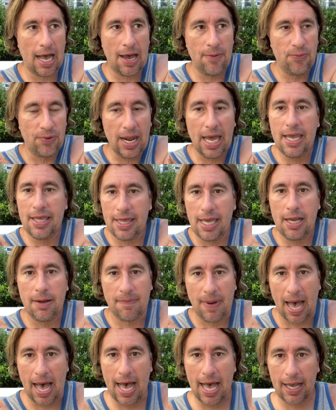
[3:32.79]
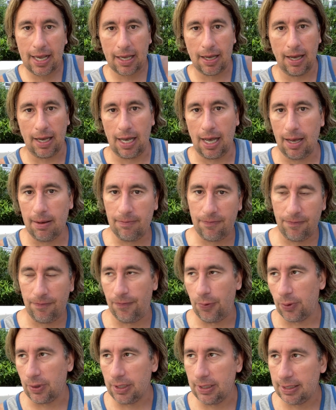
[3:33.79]
When I think back, I'm
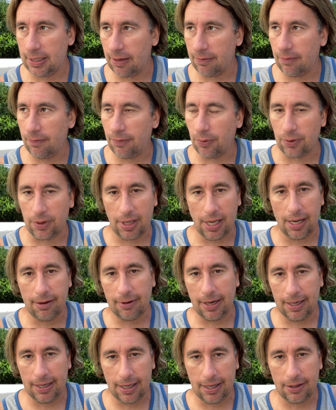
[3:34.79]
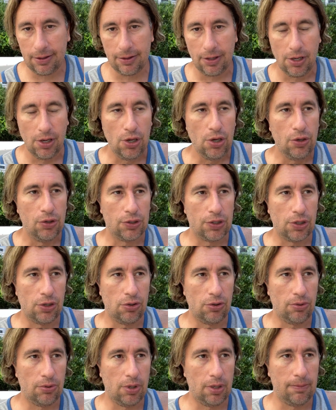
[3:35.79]
47, 48 right now,
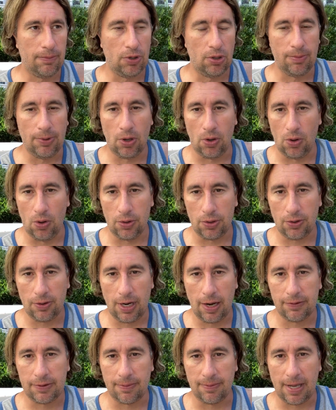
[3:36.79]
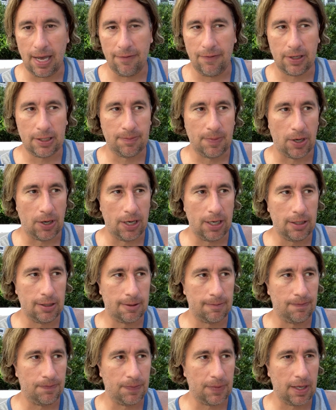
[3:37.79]
so I'm a little bit older, have some life
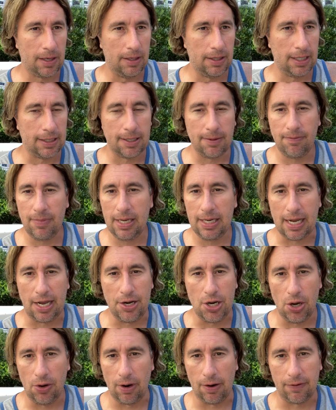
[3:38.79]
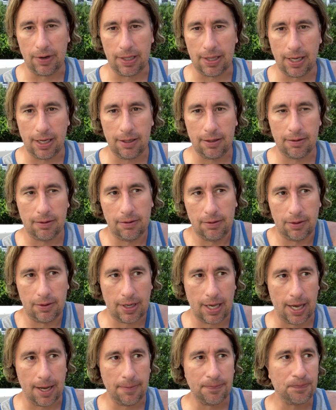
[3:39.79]
experience. Doesn't mean I know everything,
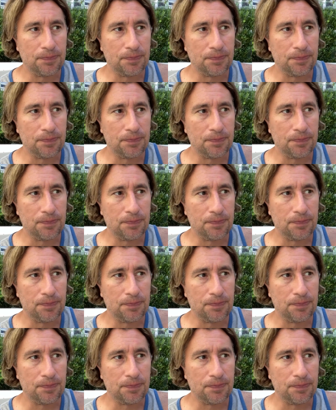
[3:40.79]
okay?